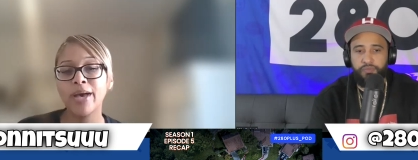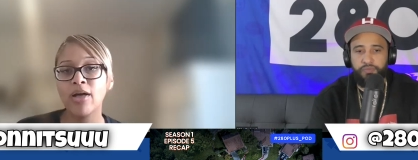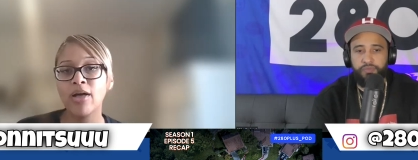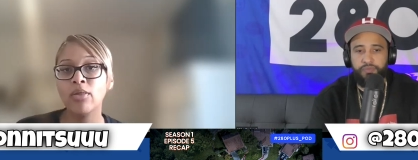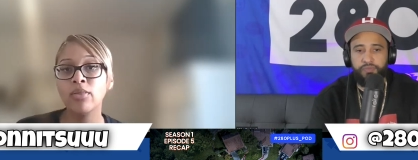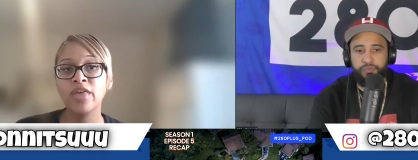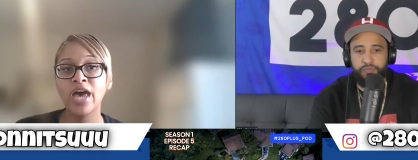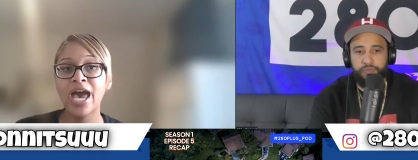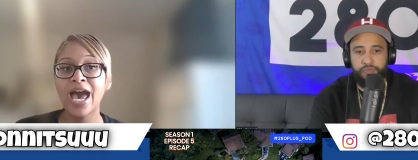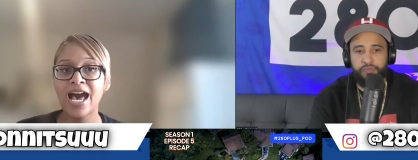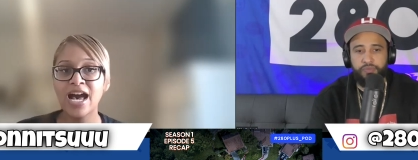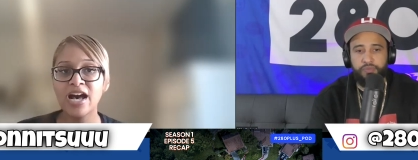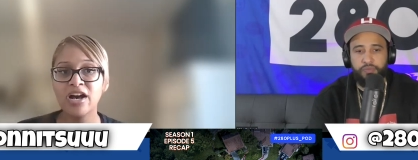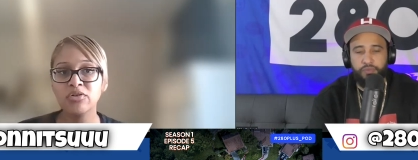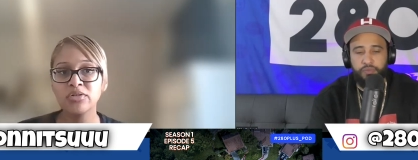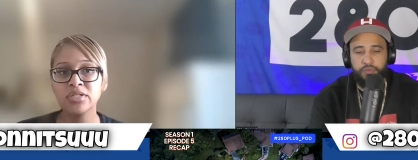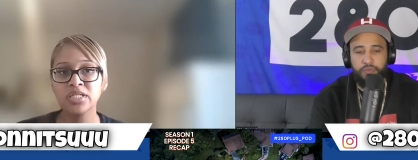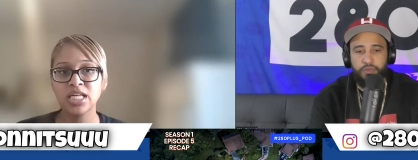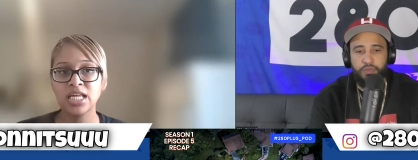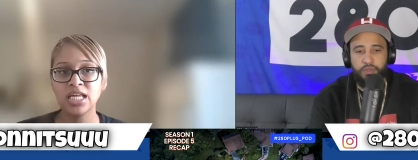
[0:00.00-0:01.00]
Speaker 1: about the
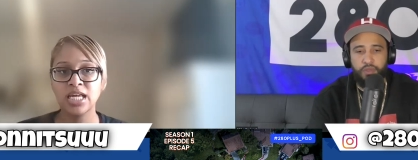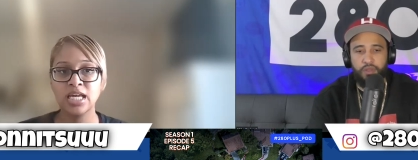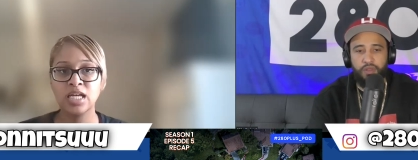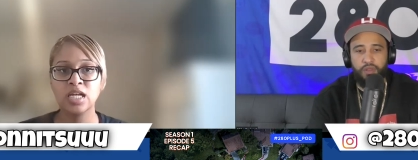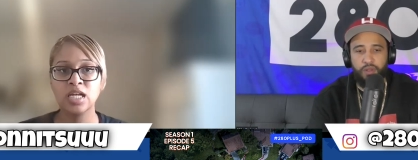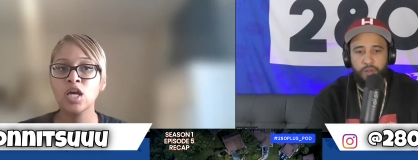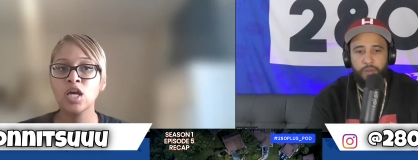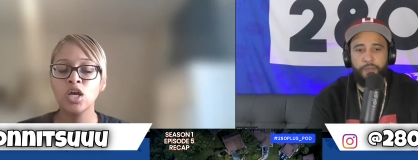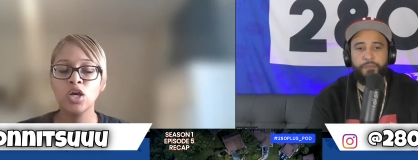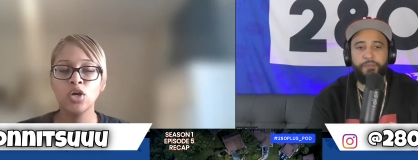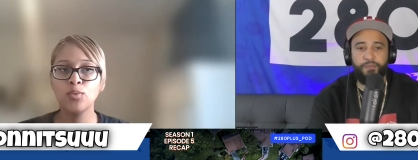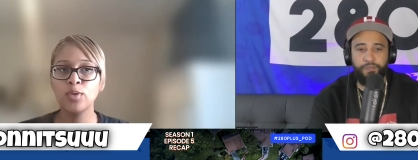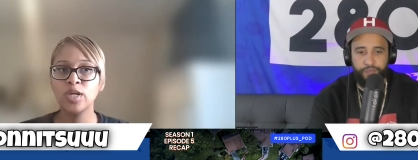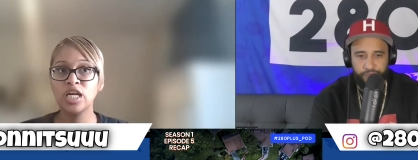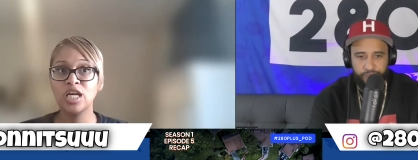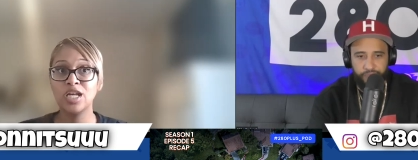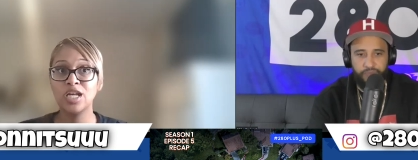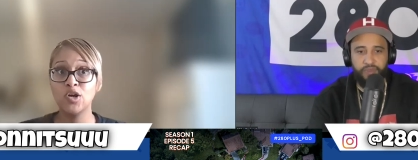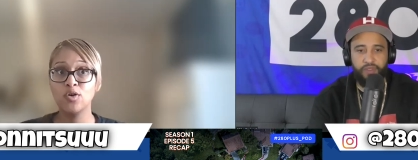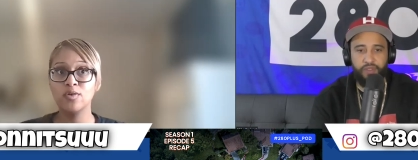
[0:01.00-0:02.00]
house and
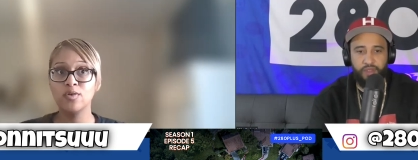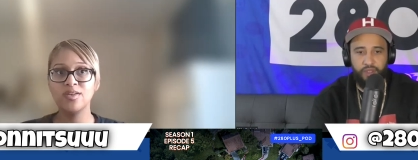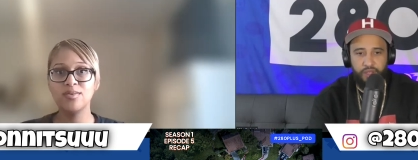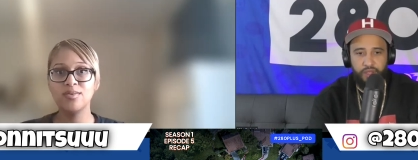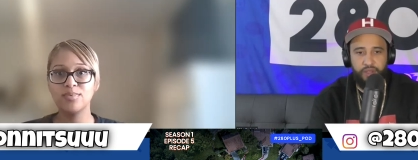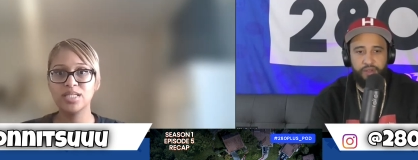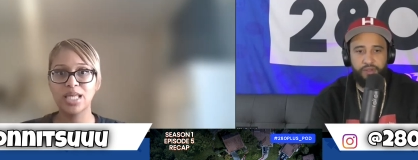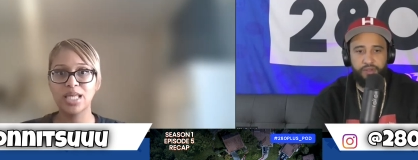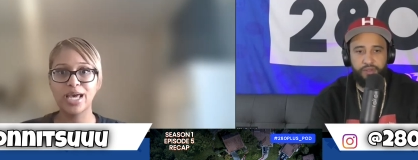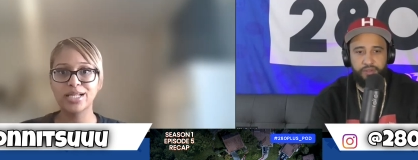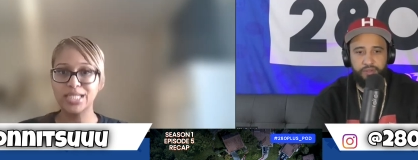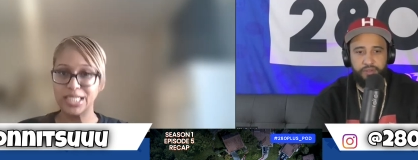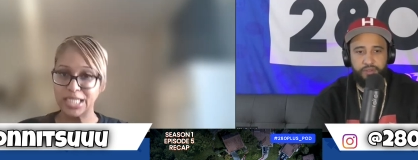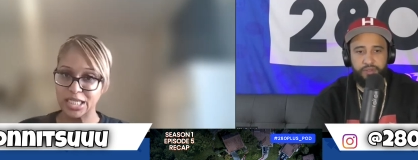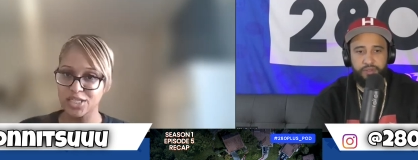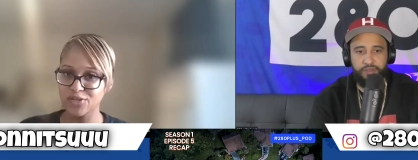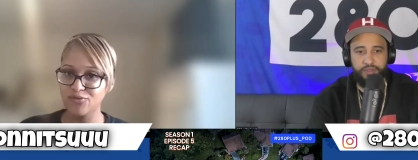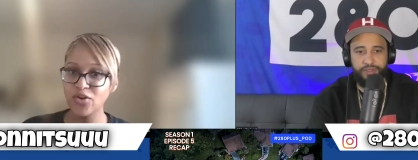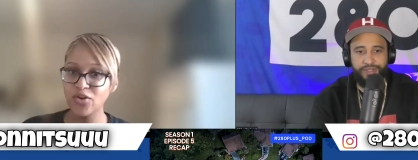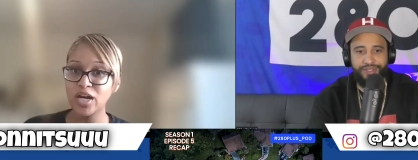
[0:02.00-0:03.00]
we didn't know if he was like
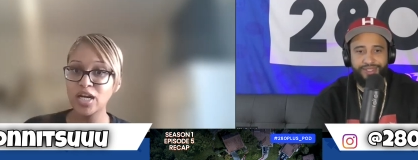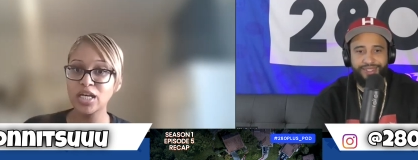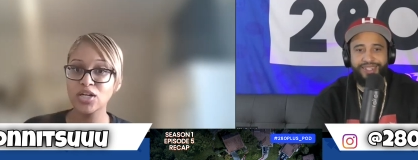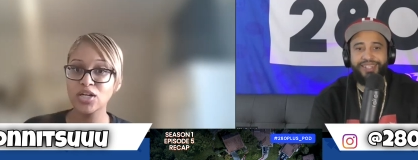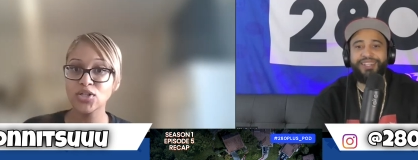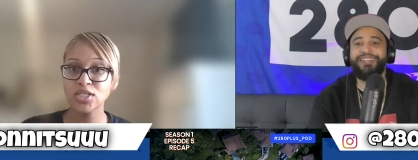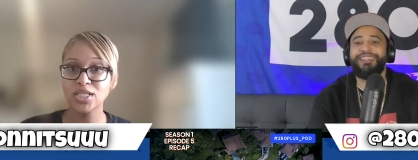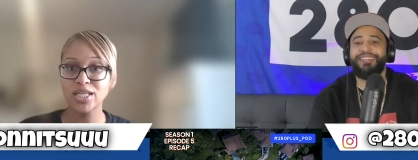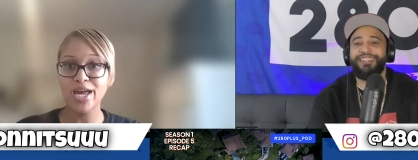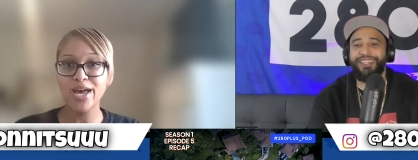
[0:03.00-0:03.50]
schizophrenic or